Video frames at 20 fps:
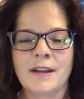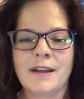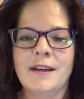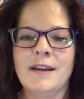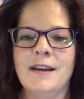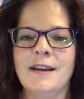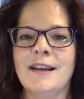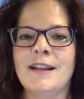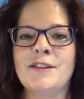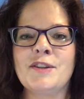
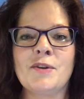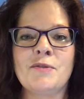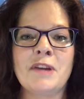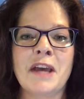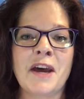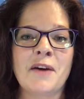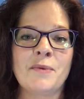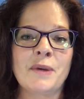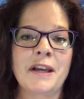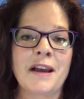And so
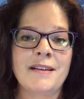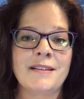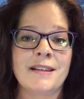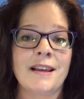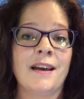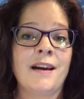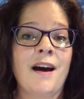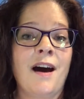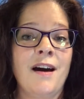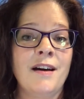now when I
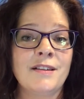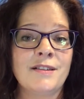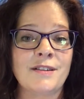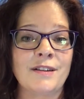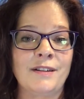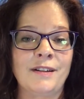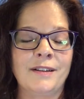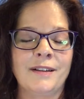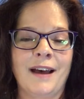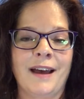say
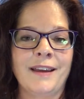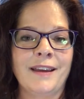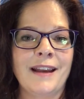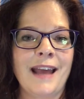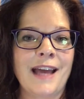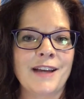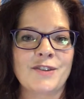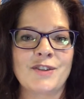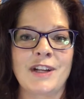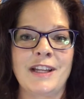castle, I can
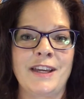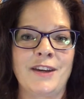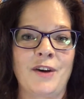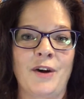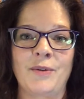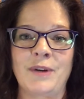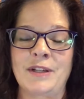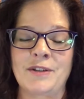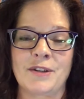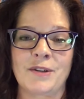actually
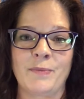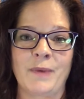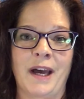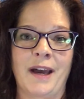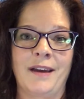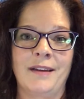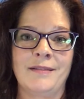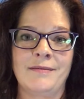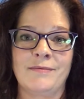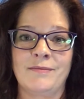go into
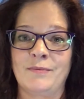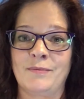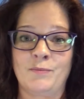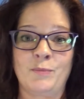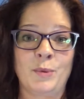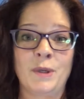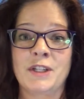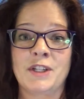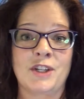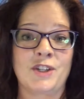my
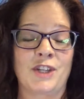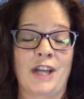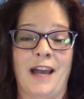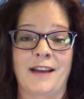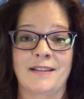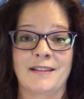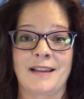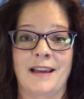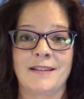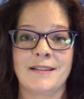British
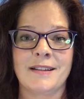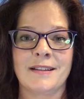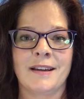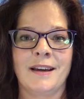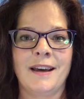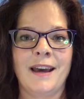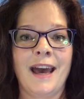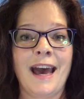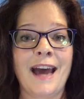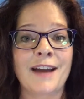accent
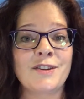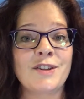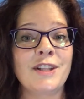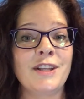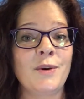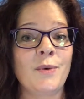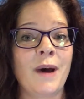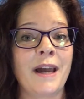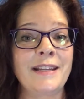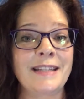actually
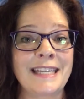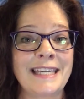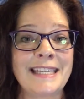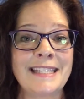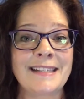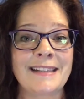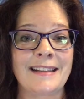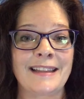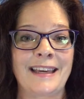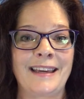quite
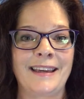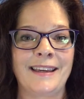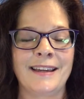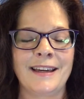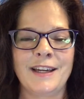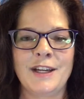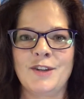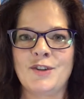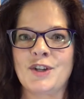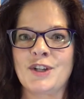easily,
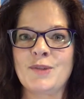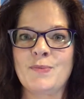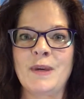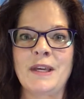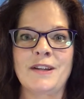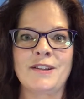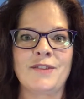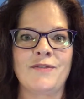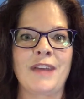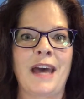just
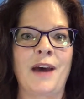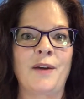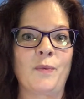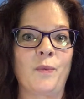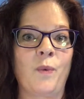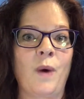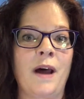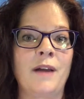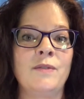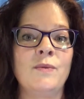because of that
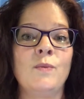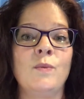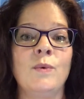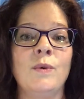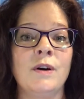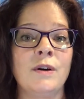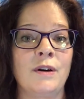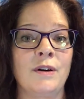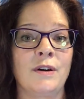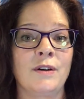one
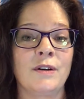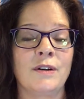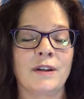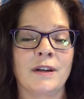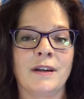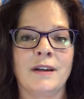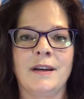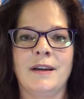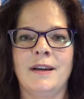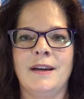word.
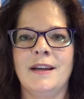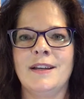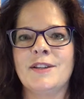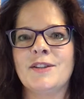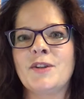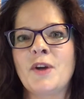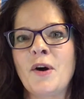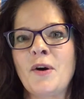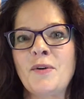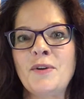
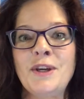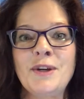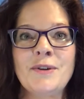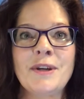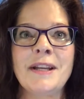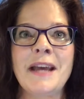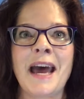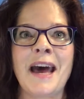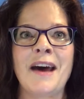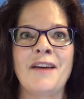So you
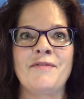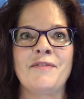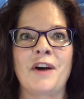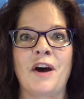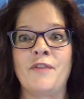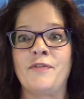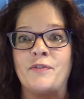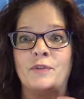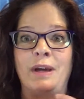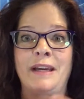can have
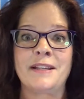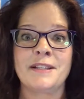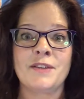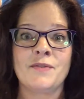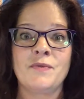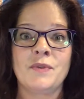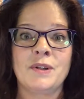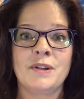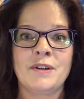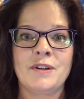a phrase
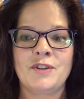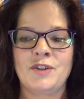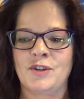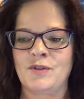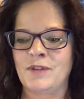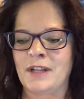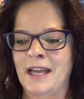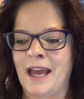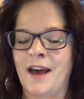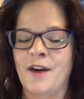of words, you can have